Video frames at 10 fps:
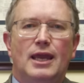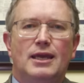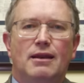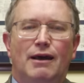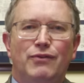
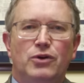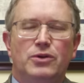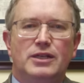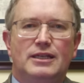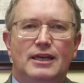And I
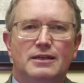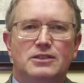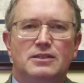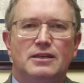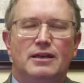voted
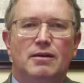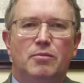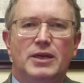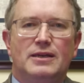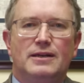against
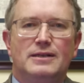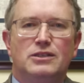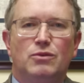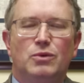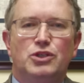it
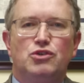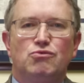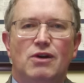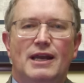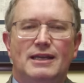because once
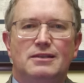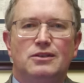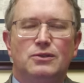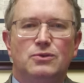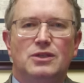you read
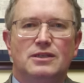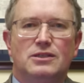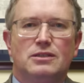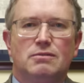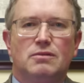into
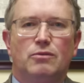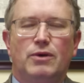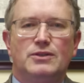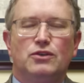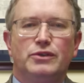this
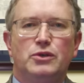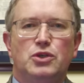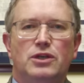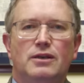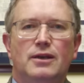
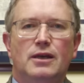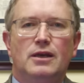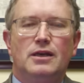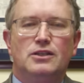resolution,